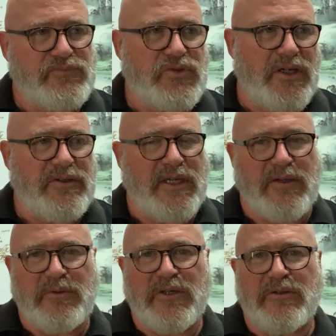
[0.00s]
So yeah,
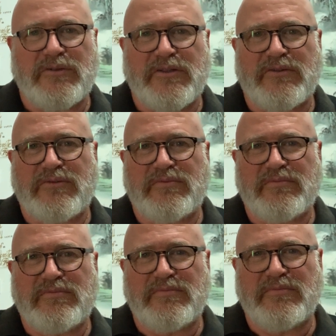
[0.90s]

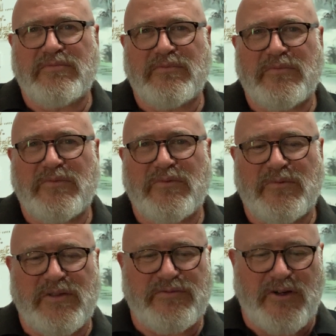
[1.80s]

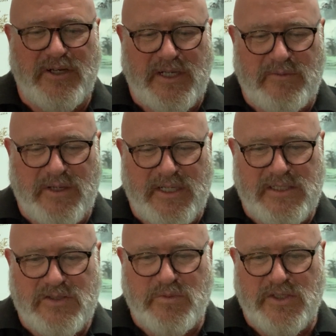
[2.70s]
we find our way in
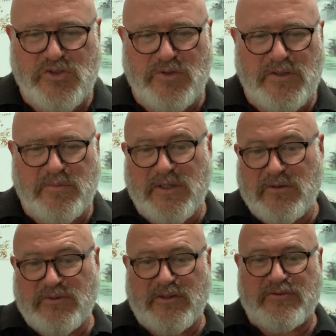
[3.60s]
this Wing Chun, and we
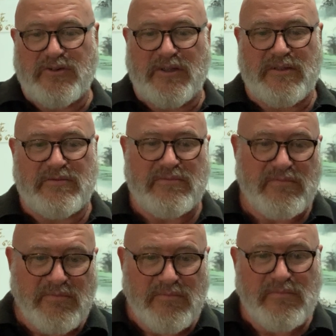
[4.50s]
also find
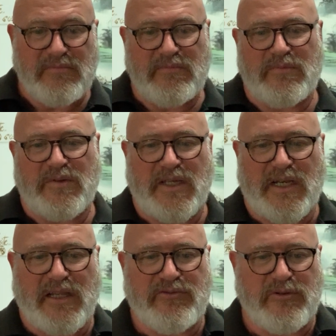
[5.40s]
our
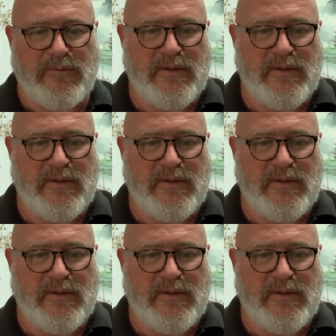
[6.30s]
level.